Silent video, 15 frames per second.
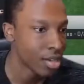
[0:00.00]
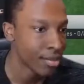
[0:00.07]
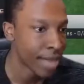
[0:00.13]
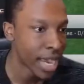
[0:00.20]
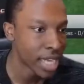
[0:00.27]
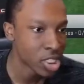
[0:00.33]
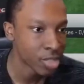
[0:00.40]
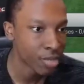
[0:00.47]

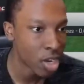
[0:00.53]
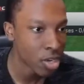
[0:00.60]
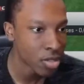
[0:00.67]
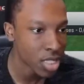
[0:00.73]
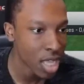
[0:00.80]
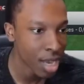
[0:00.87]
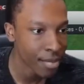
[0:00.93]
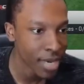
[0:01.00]
Patrick
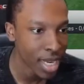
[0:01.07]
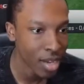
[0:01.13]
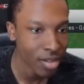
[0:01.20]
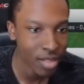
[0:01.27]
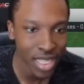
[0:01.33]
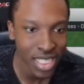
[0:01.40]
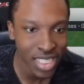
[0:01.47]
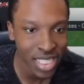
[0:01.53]
Mahomes coming
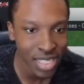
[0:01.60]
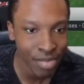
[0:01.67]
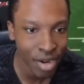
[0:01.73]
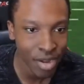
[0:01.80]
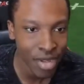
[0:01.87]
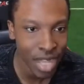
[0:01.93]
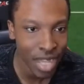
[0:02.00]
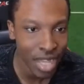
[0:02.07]
out. Let's see,
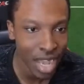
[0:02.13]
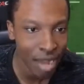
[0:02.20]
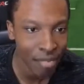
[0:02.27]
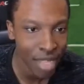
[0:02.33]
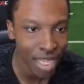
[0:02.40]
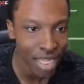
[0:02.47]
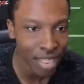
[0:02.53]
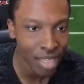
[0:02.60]
bro. I, am
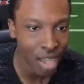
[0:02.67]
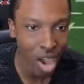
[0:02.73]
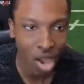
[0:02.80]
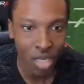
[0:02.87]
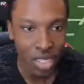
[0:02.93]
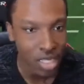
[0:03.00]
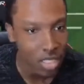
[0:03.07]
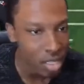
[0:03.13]
liking all
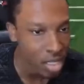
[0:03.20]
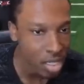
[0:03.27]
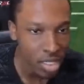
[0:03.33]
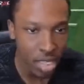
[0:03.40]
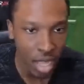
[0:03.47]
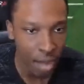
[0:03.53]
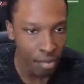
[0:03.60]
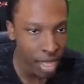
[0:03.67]
these looks.
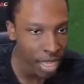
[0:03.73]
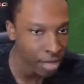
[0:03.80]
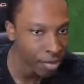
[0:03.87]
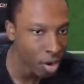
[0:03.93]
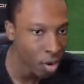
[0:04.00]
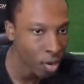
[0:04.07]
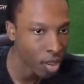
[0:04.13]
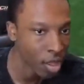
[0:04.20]
I'm like,
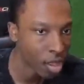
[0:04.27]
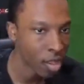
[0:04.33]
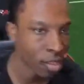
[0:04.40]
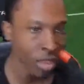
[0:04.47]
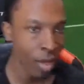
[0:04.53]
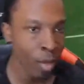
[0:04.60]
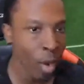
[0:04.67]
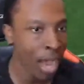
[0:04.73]
bro.
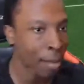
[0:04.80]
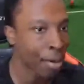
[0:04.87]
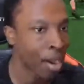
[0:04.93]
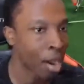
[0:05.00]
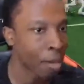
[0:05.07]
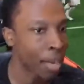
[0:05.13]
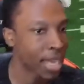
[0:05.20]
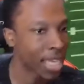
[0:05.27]

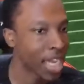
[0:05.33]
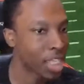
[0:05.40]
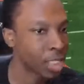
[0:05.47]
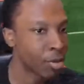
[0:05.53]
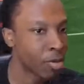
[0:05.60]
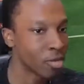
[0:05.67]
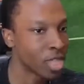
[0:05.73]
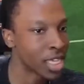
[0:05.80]
Oh my gosh,
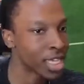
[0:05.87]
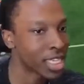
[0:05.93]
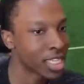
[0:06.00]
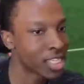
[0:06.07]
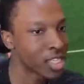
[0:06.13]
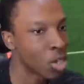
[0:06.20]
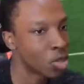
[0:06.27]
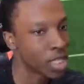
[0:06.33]
bro. Look at this
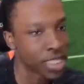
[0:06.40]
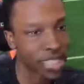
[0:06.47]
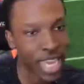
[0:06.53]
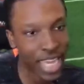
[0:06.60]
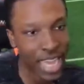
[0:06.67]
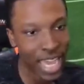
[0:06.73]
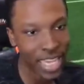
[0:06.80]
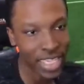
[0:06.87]
no-look
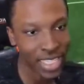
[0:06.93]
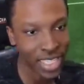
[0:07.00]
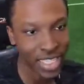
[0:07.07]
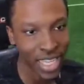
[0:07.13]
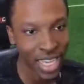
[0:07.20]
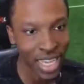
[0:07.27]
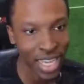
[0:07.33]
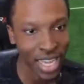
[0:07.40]
dead eyes.
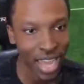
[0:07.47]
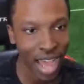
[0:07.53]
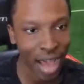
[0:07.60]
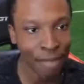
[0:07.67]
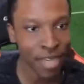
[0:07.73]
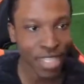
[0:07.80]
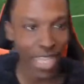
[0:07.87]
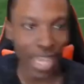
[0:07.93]

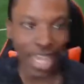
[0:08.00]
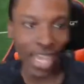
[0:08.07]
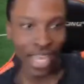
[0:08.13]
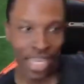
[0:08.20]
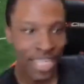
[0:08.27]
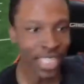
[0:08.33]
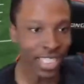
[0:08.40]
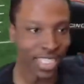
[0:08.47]
I'm just like,
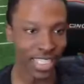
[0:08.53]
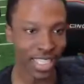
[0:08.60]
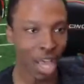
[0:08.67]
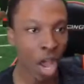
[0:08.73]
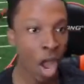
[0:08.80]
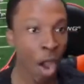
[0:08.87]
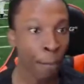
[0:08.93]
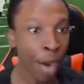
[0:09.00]
his!
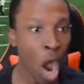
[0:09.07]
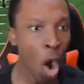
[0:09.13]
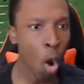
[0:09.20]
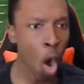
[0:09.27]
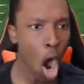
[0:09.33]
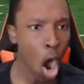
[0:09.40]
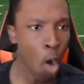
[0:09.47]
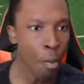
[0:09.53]

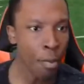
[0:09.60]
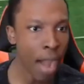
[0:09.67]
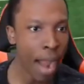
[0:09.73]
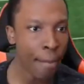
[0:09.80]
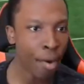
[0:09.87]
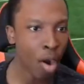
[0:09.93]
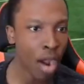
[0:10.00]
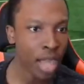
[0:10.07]
Bro, oh my,
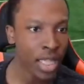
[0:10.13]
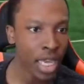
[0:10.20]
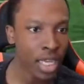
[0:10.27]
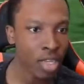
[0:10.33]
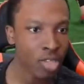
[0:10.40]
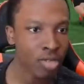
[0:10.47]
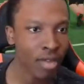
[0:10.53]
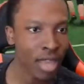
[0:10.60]
bro. I thought
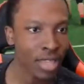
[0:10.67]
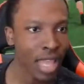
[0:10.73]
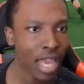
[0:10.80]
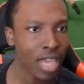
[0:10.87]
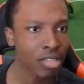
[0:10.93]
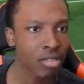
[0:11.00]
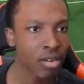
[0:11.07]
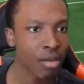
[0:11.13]
he was, I thought
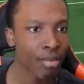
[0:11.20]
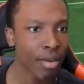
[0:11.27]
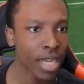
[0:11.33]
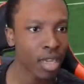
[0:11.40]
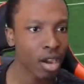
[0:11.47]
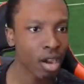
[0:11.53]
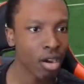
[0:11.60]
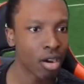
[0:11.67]
he was gonna break
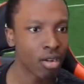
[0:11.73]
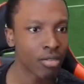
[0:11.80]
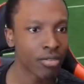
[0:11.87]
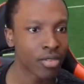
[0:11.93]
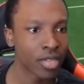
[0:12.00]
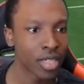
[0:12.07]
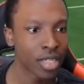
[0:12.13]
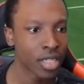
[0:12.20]

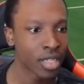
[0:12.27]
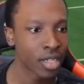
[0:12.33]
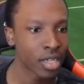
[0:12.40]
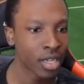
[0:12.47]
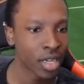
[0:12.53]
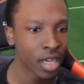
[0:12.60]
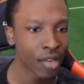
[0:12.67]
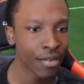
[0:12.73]
off.
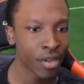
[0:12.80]
If he